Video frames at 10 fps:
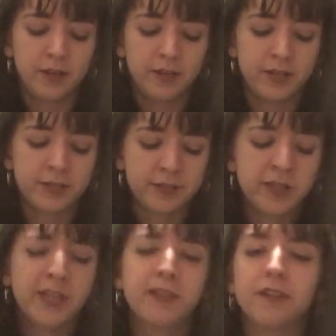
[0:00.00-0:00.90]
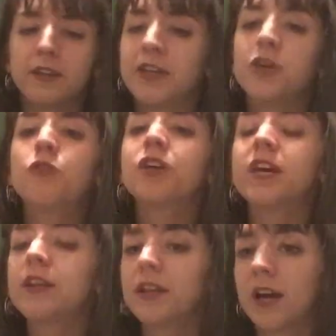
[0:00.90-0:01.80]
I know
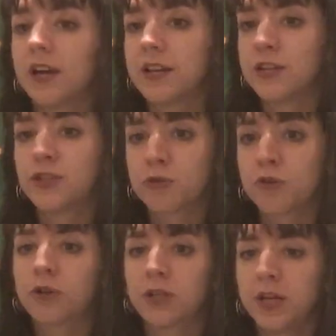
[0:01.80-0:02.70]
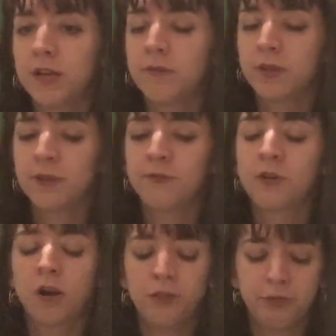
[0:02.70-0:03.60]
that historically we've
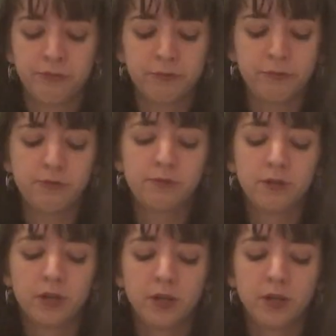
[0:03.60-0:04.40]
gone through